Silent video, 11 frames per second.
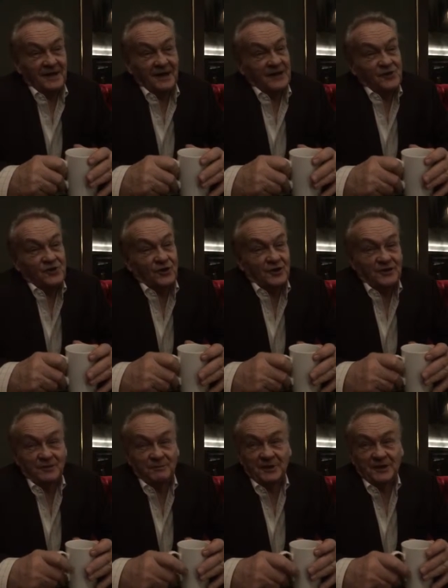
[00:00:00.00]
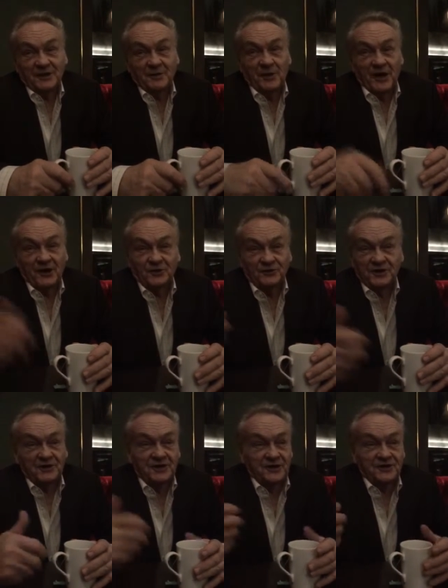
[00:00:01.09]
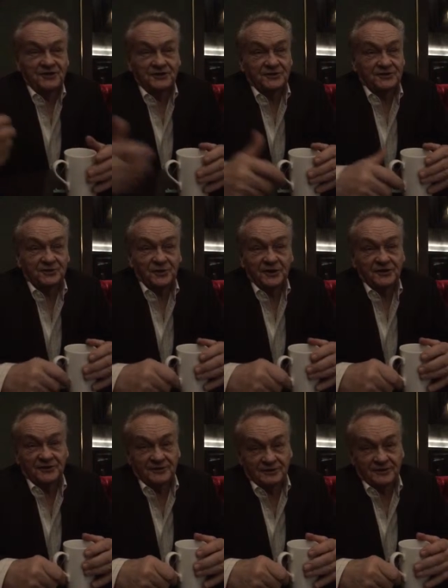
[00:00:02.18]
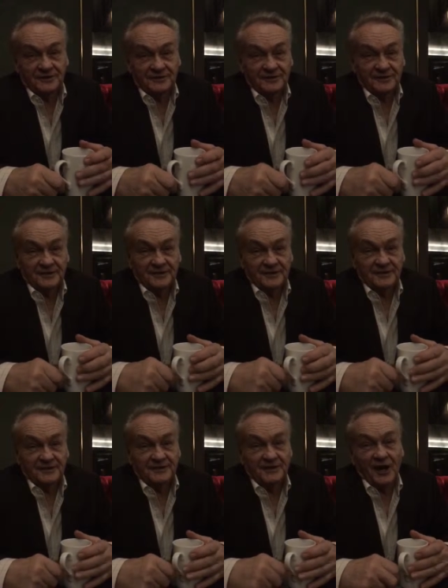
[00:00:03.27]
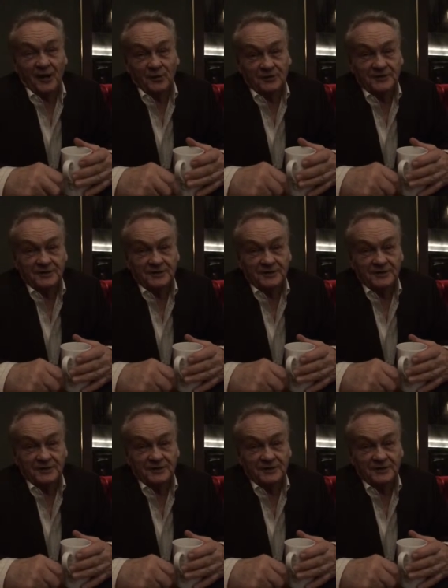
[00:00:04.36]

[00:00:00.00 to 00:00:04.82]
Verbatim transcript: I enjoyed being the part of the King Street uh, crowd,